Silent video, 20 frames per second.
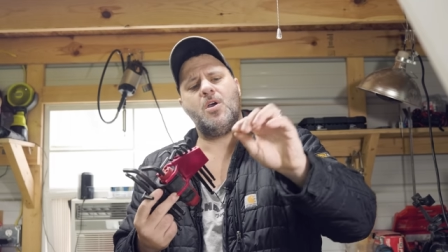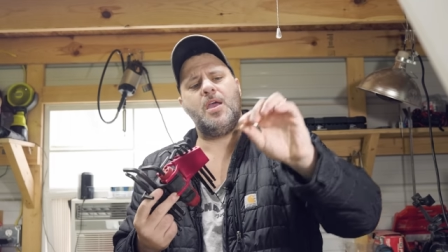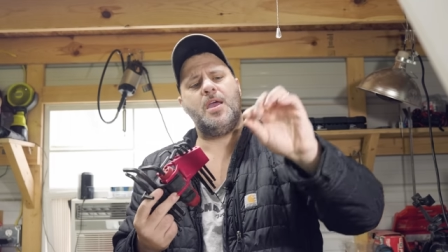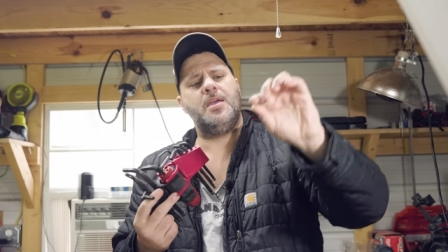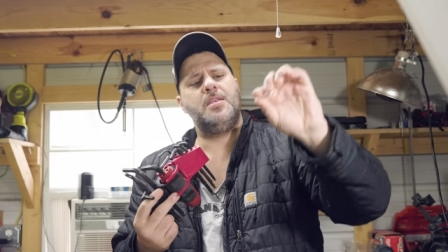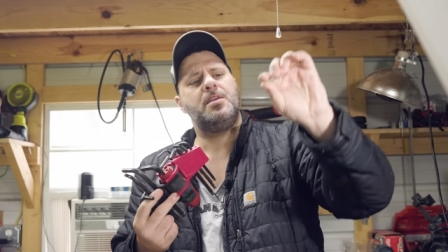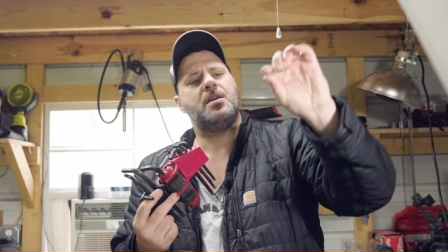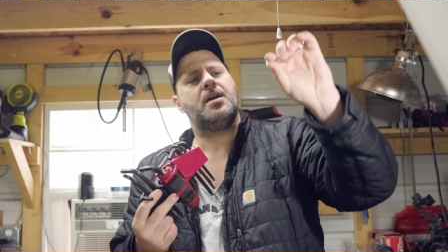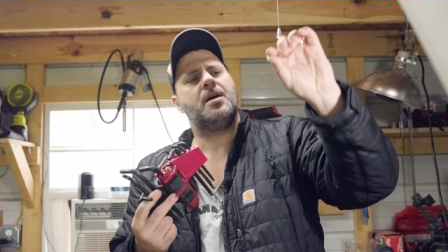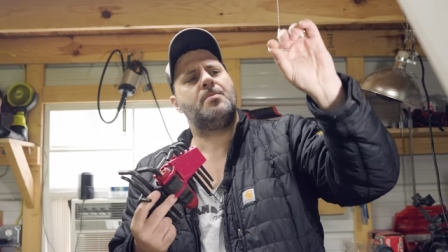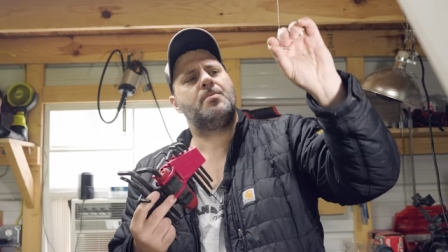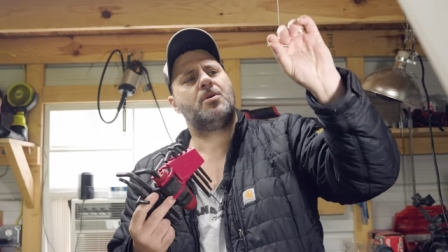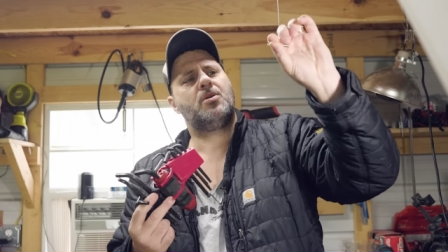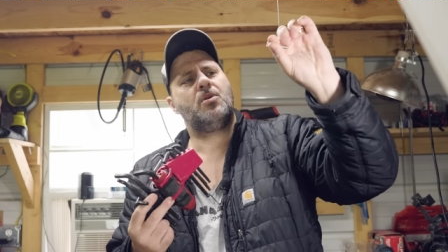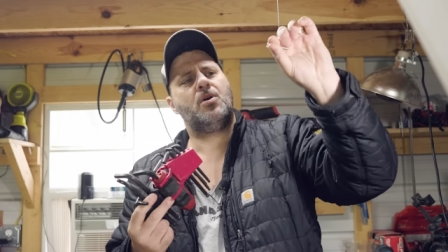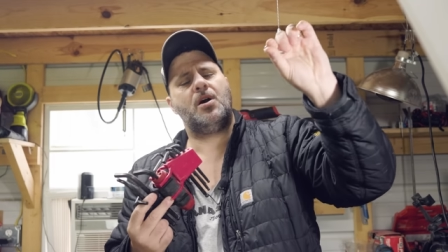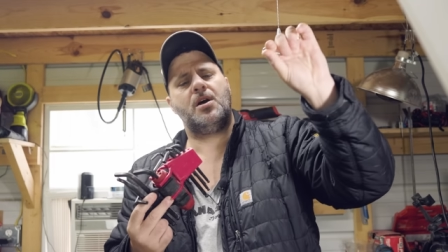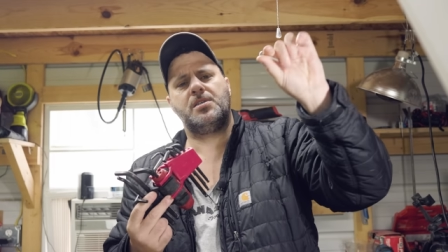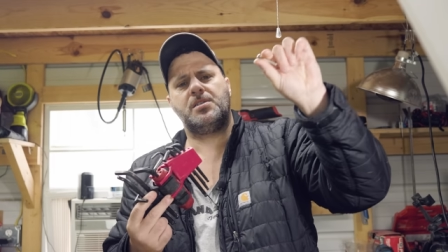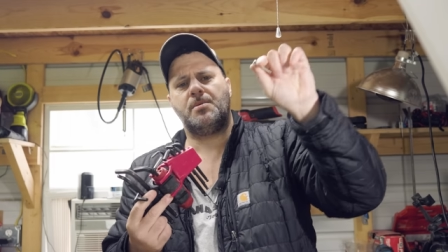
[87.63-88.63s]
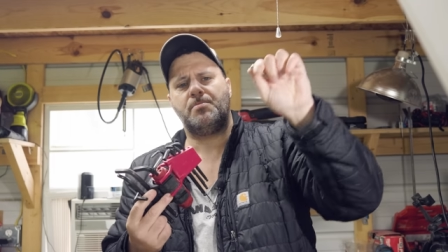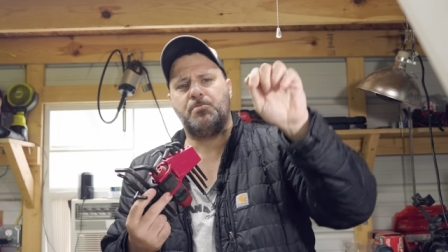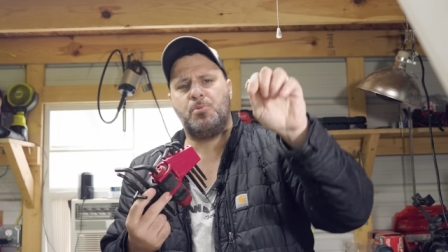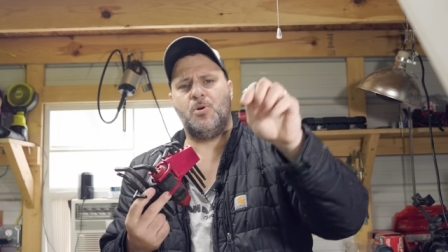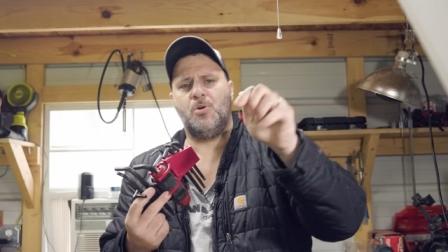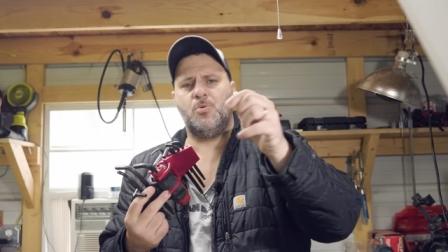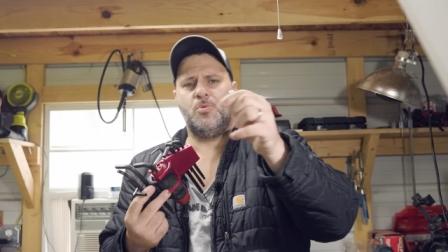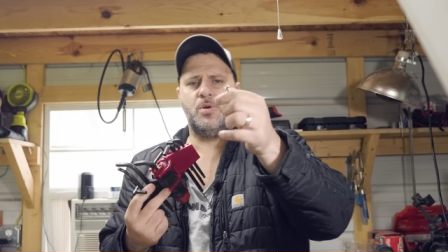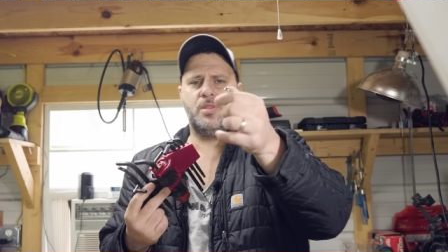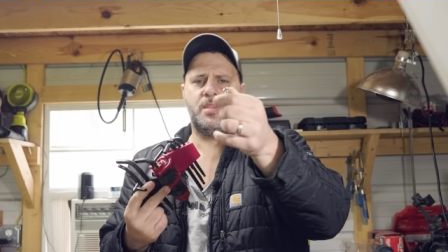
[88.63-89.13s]
and you come across a
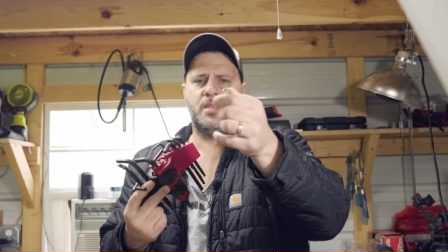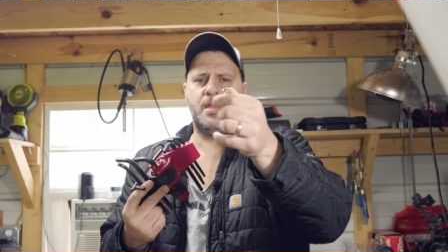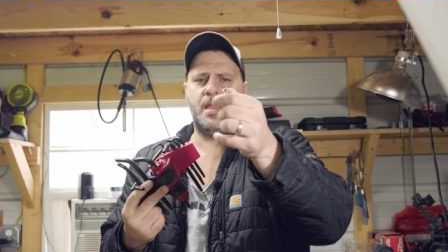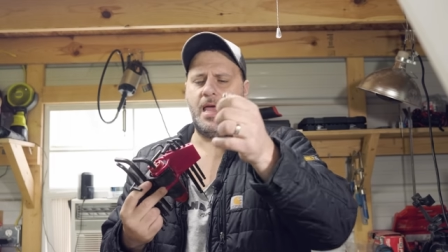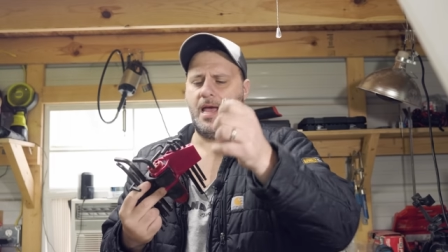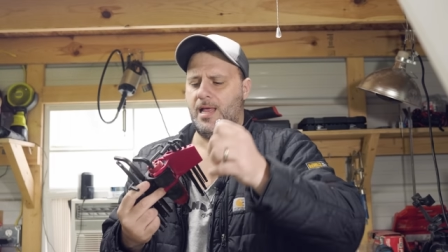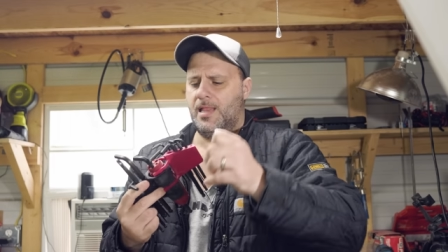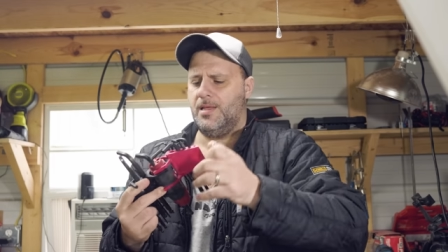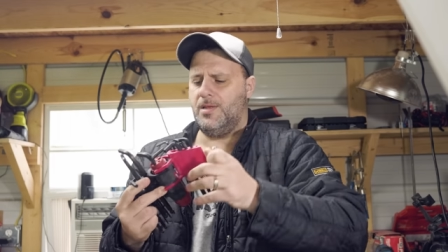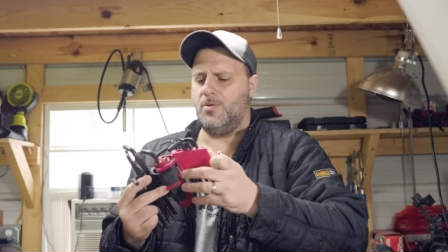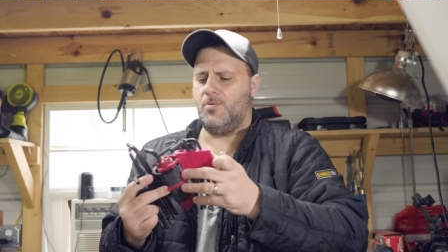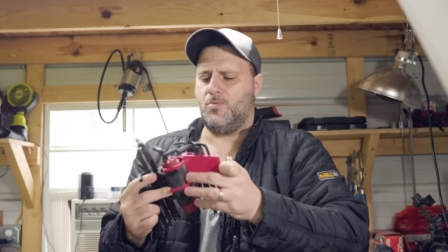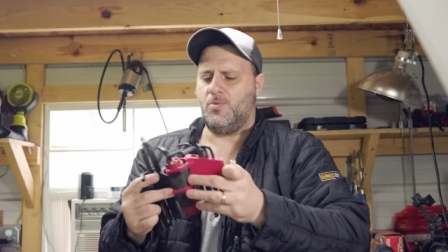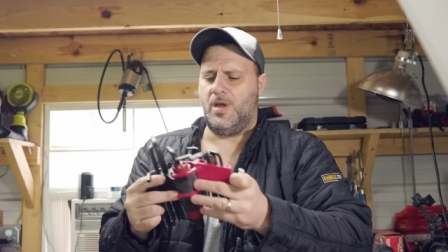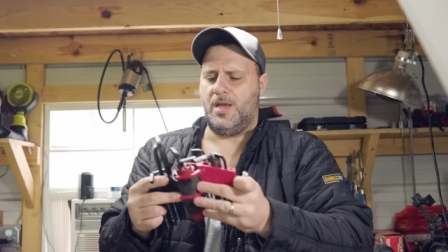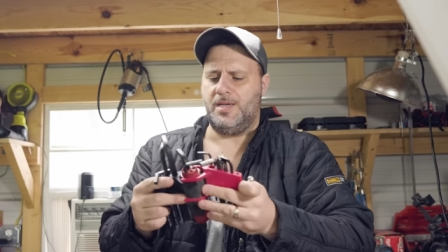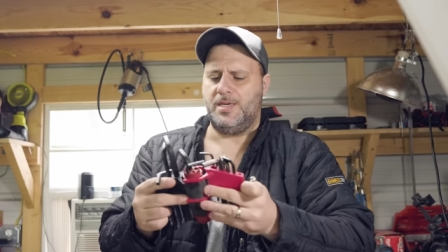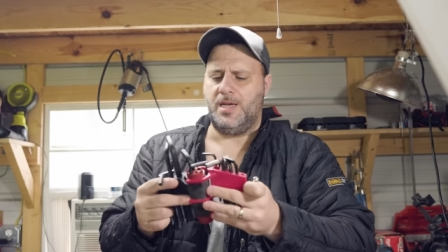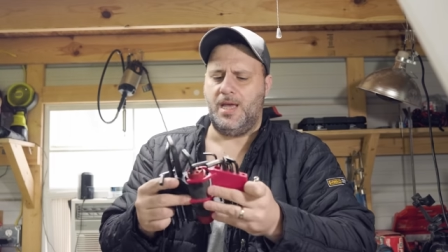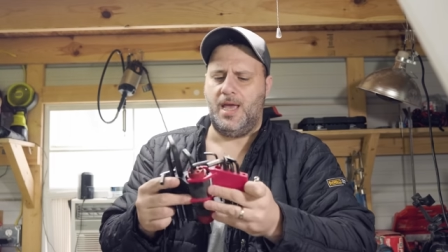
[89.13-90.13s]
bolt with an Allen wrench